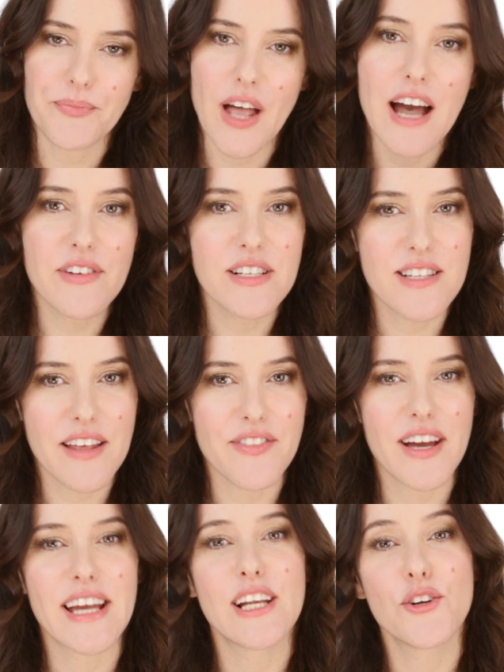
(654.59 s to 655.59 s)
Having said
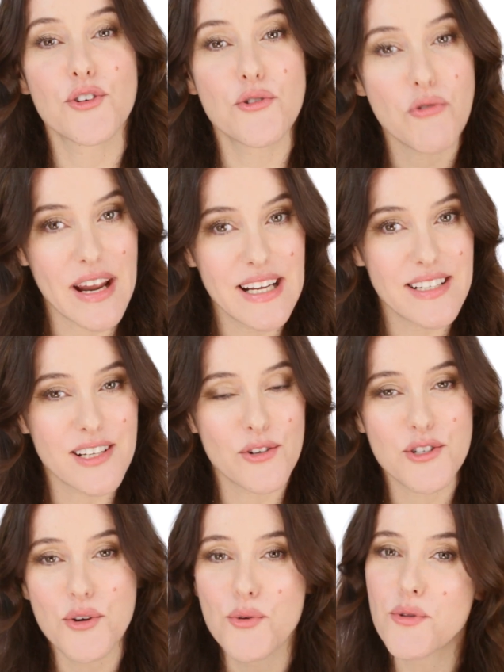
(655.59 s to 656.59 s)
that, it looked great. I
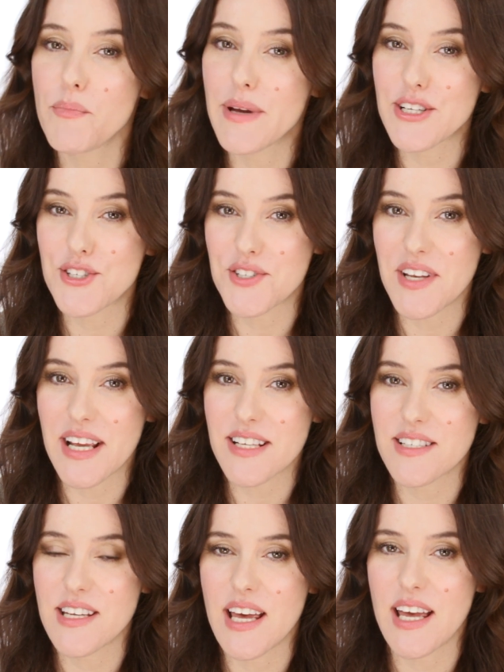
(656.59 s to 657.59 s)
looked at all the pictures the
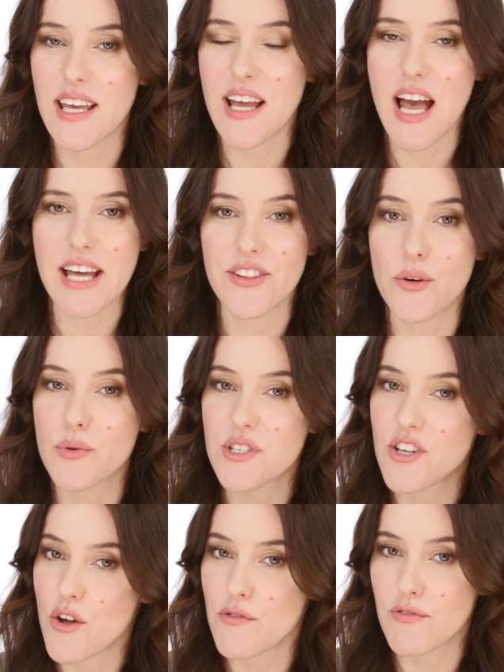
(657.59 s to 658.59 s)
next day and there was
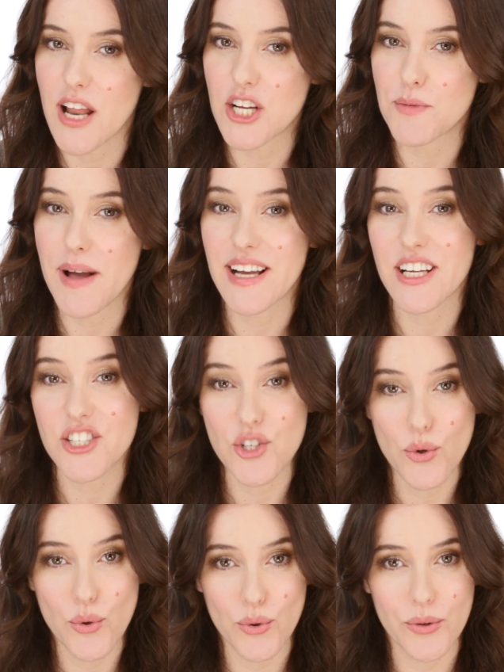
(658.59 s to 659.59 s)
no flashback
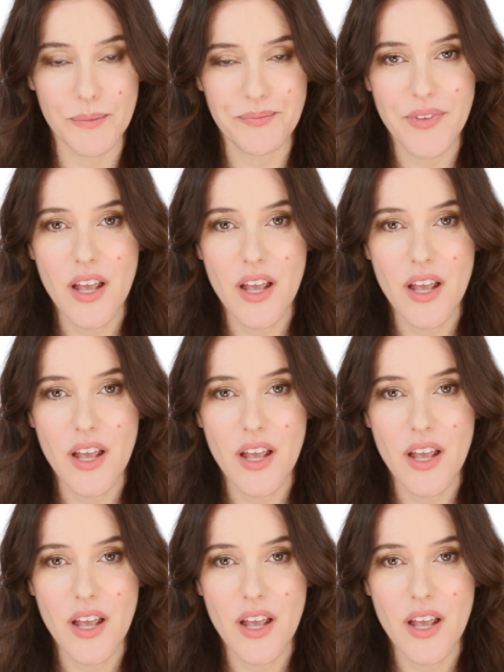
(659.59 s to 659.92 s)
at all.